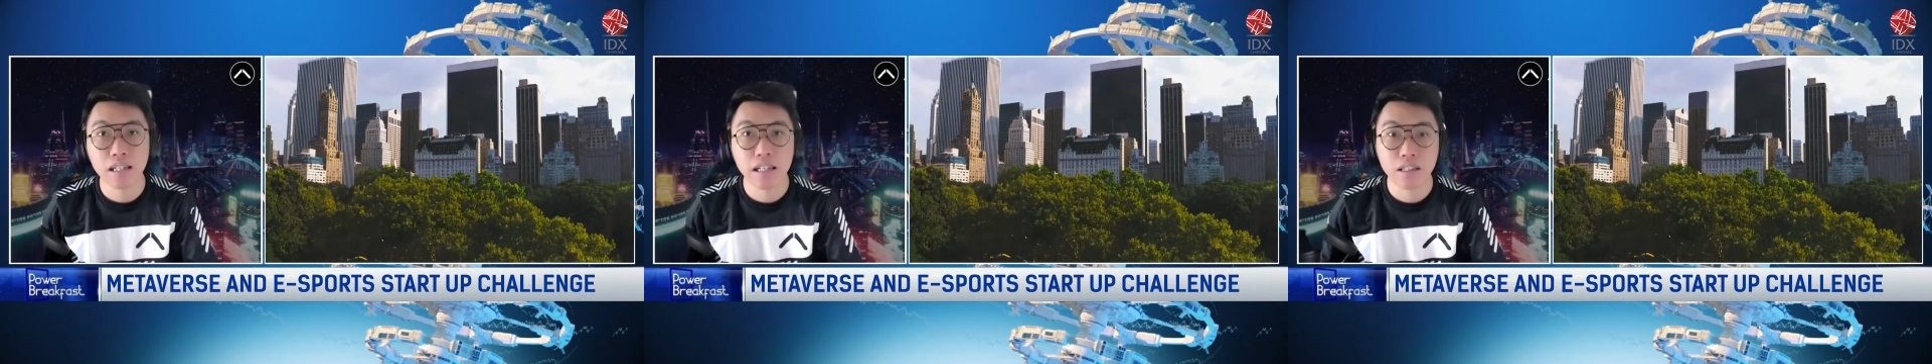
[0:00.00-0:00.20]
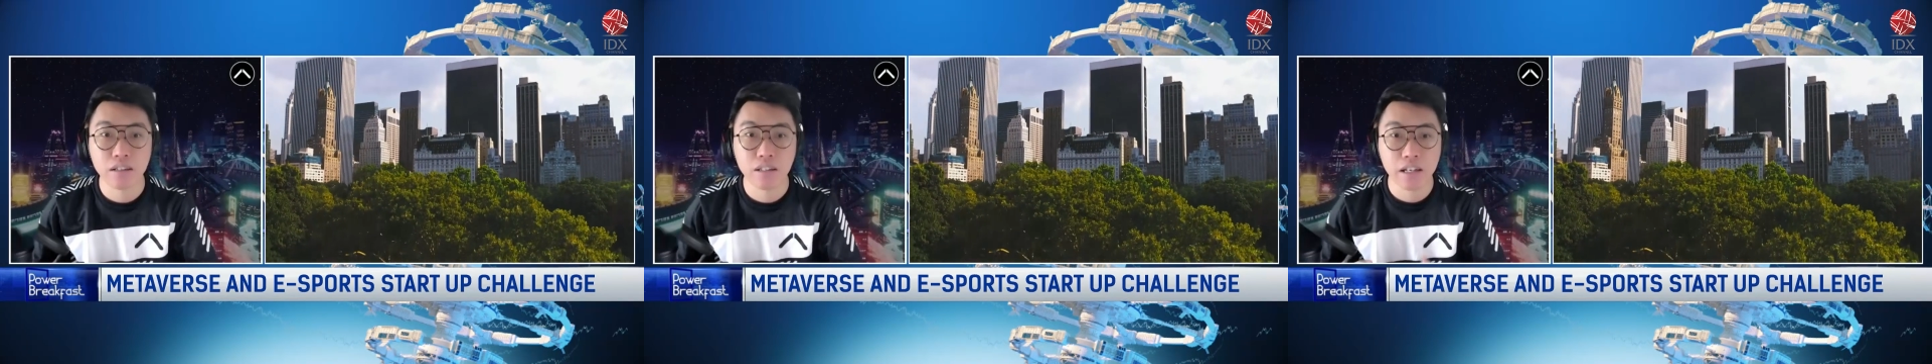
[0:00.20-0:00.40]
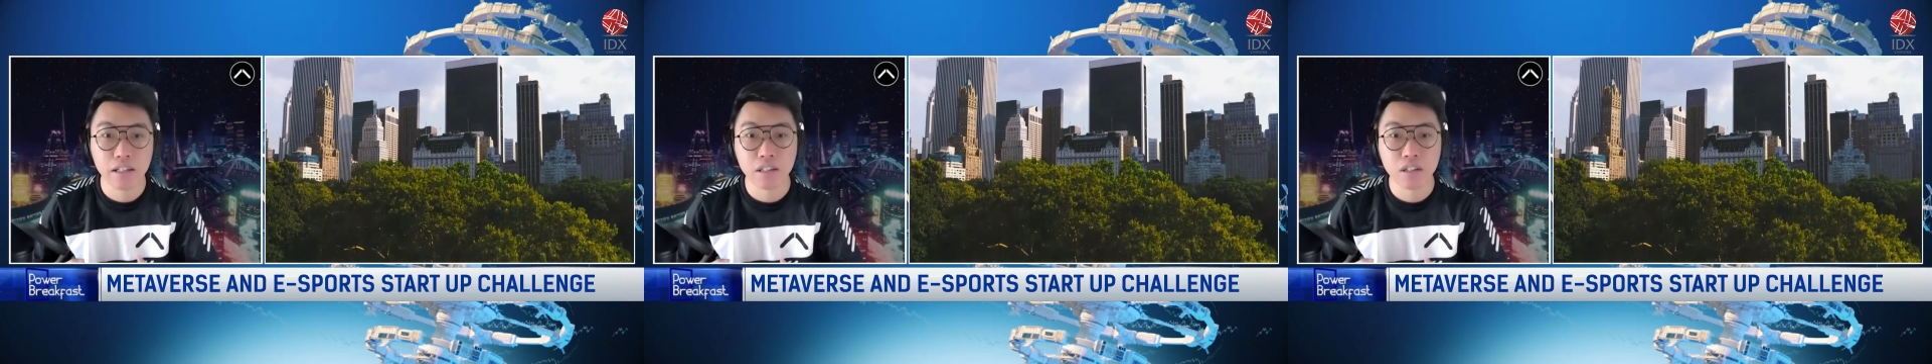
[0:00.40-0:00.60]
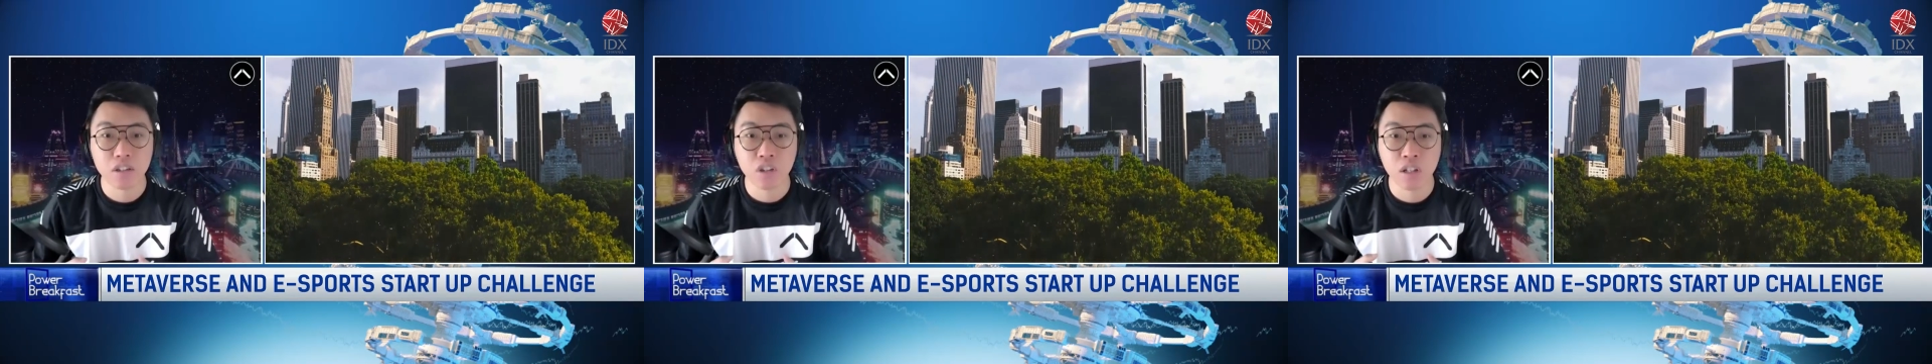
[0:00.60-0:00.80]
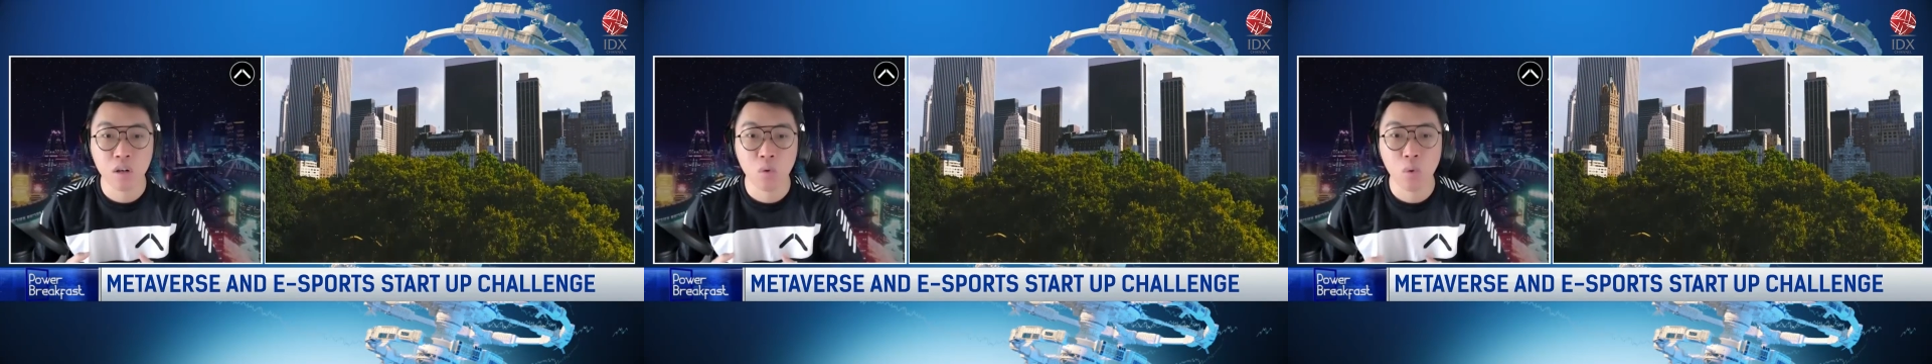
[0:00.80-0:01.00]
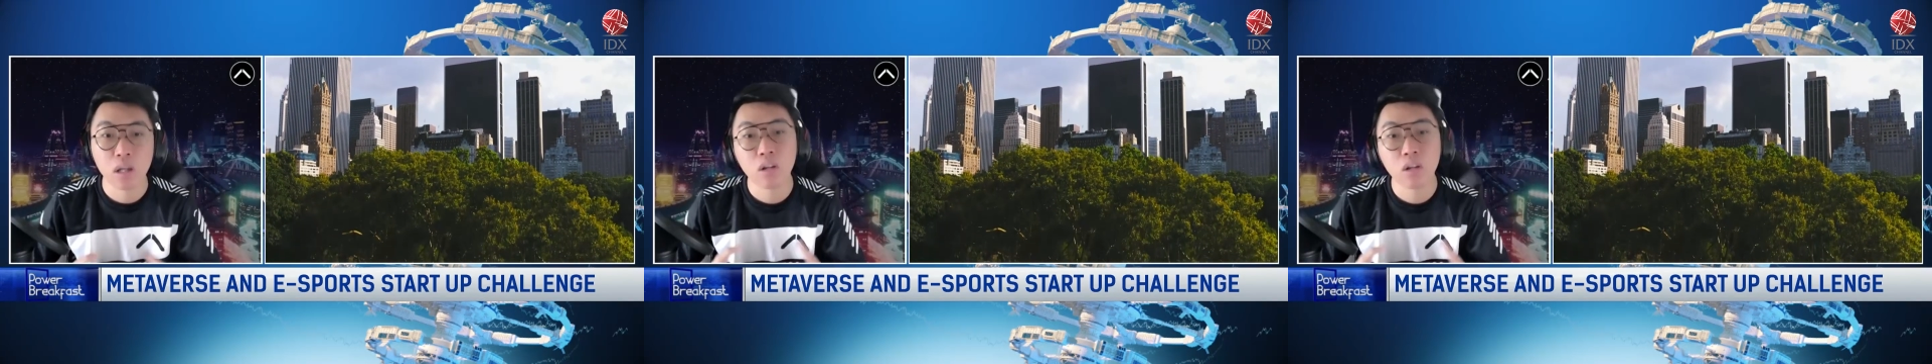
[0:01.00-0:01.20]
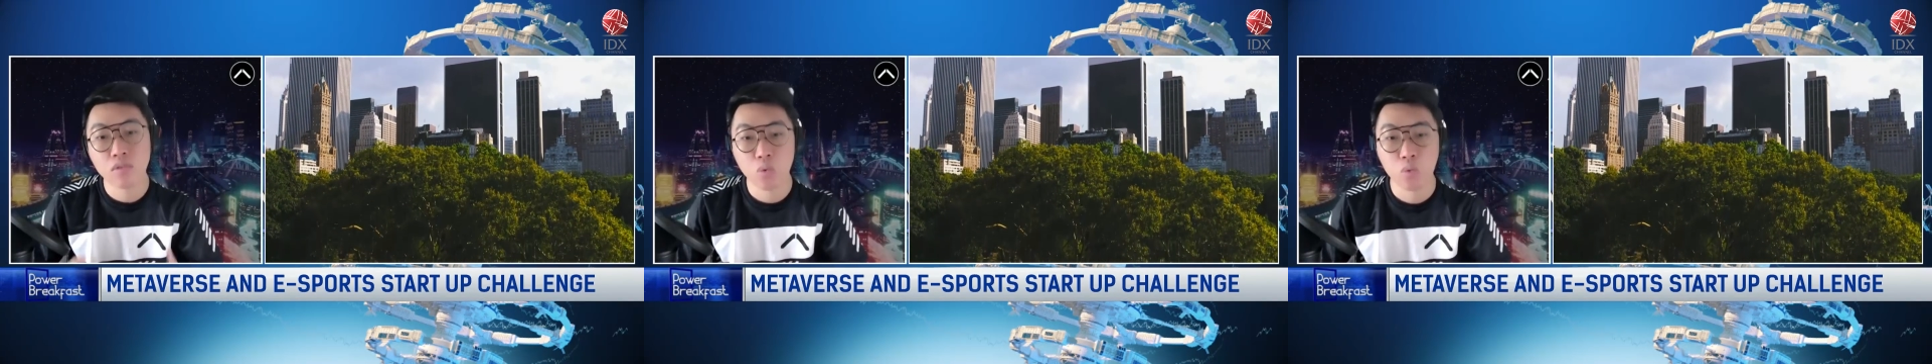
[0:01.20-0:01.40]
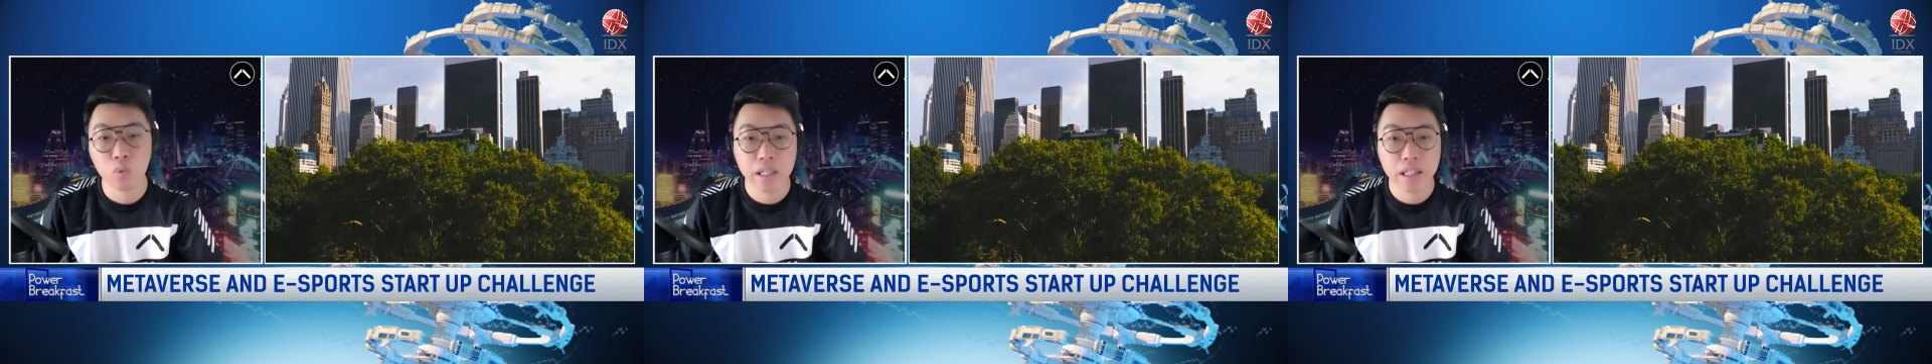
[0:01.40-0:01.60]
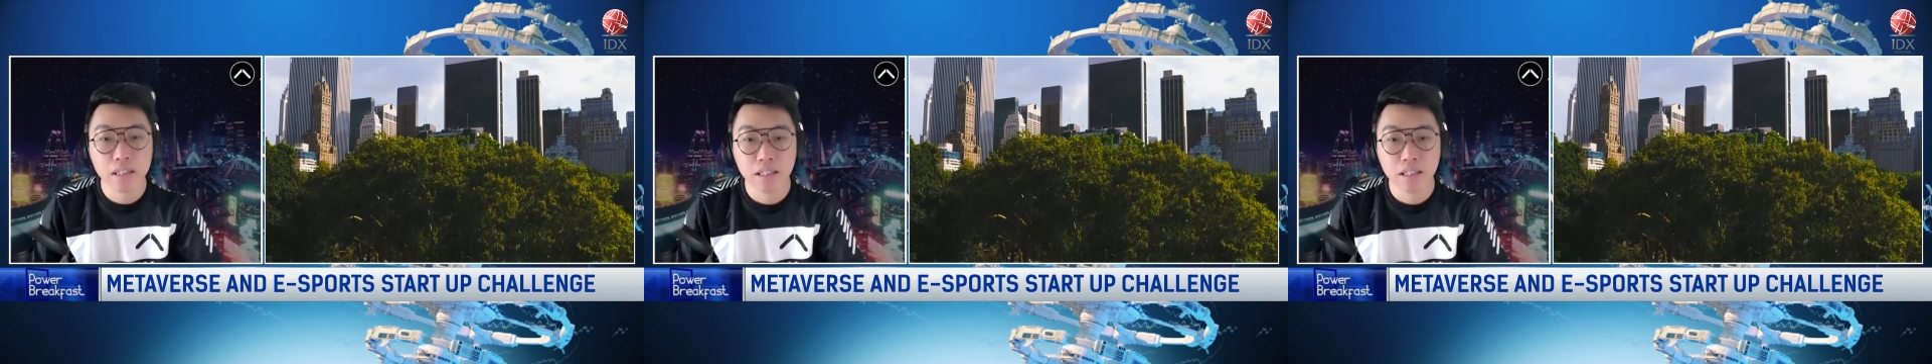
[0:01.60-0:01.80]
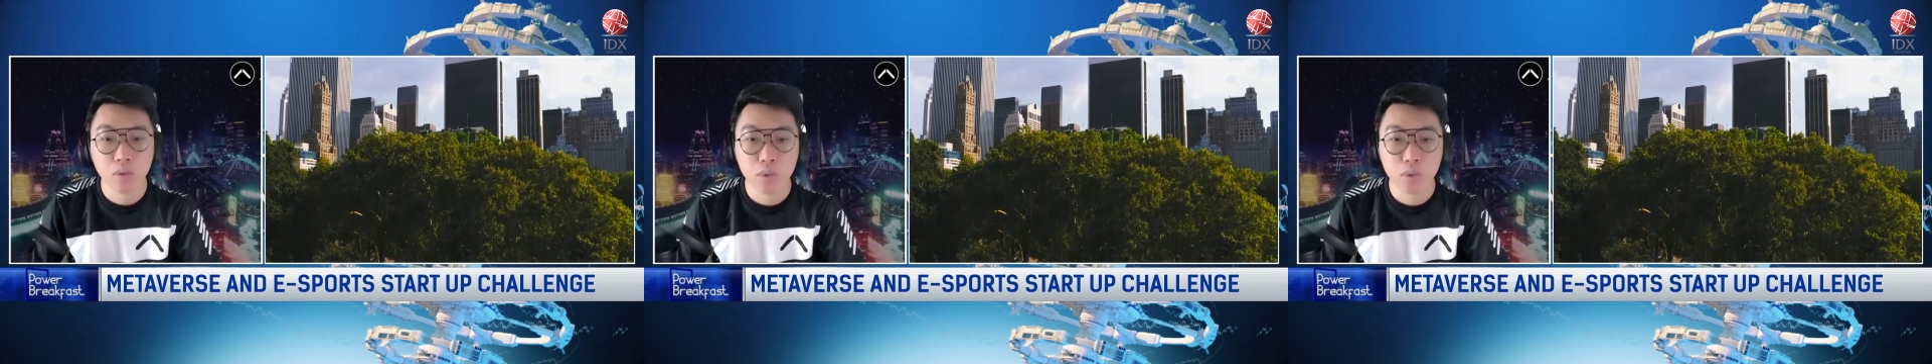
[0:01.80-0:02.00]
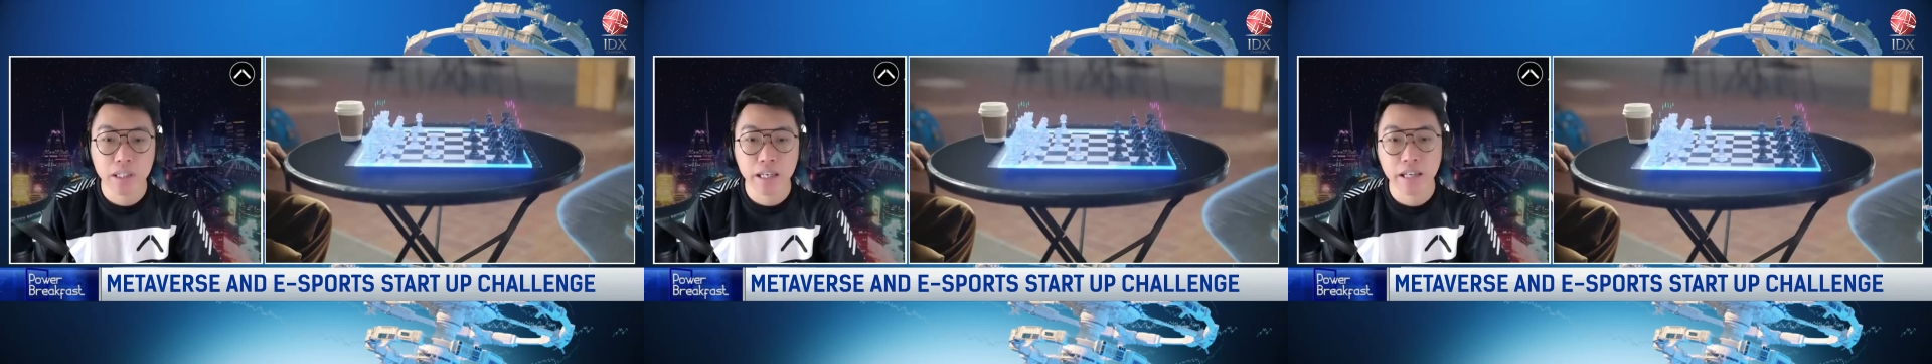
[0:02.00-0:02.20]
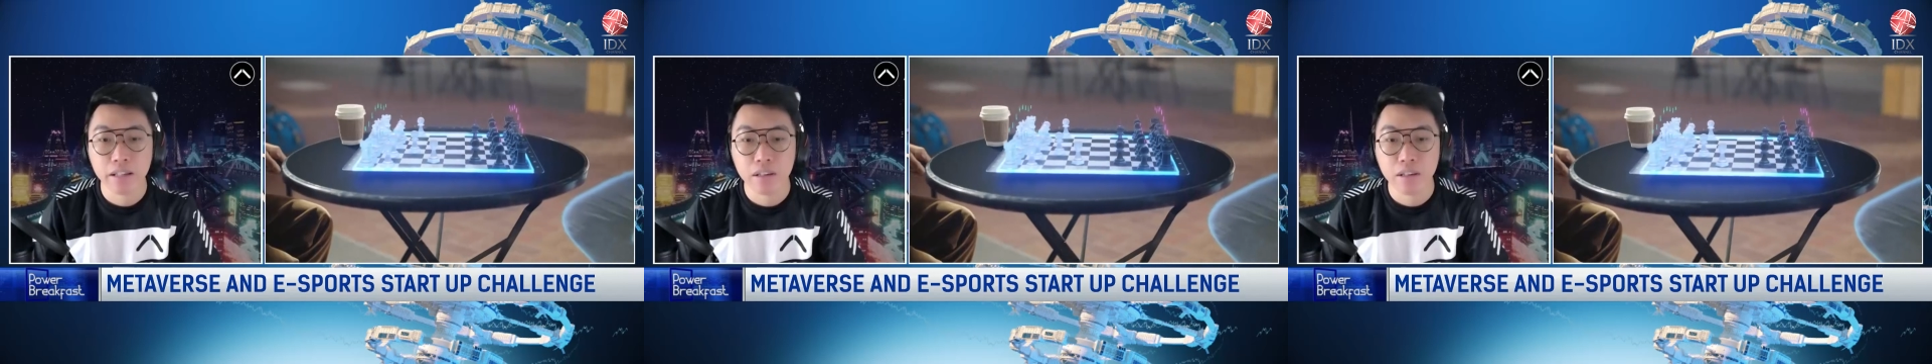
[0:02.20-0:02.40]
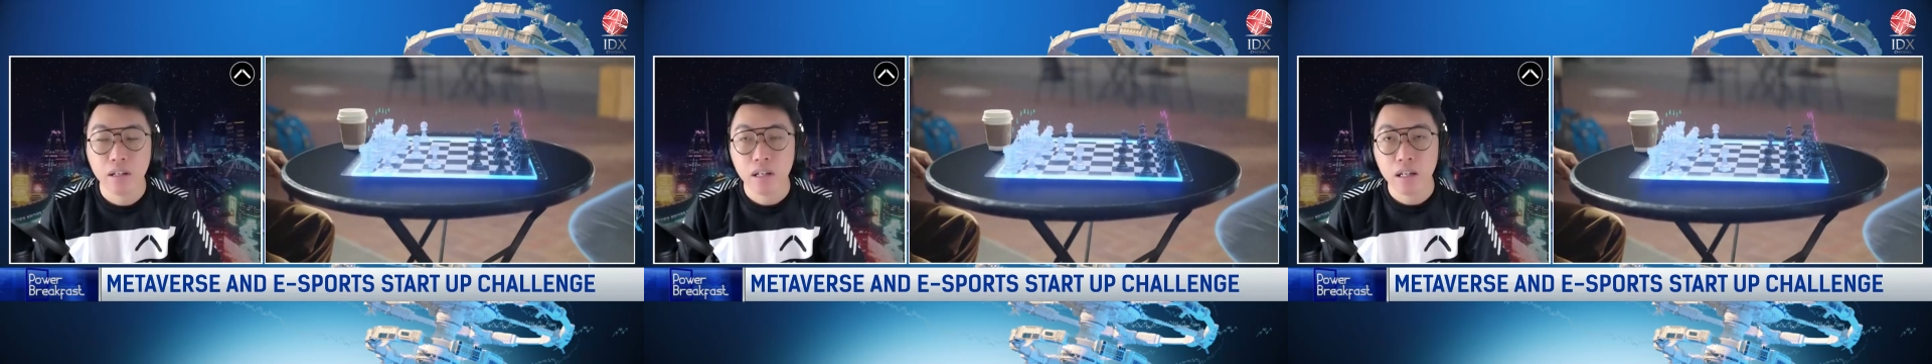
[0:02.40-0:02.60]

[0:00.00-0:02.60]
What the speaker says: and that is one of the ways that we can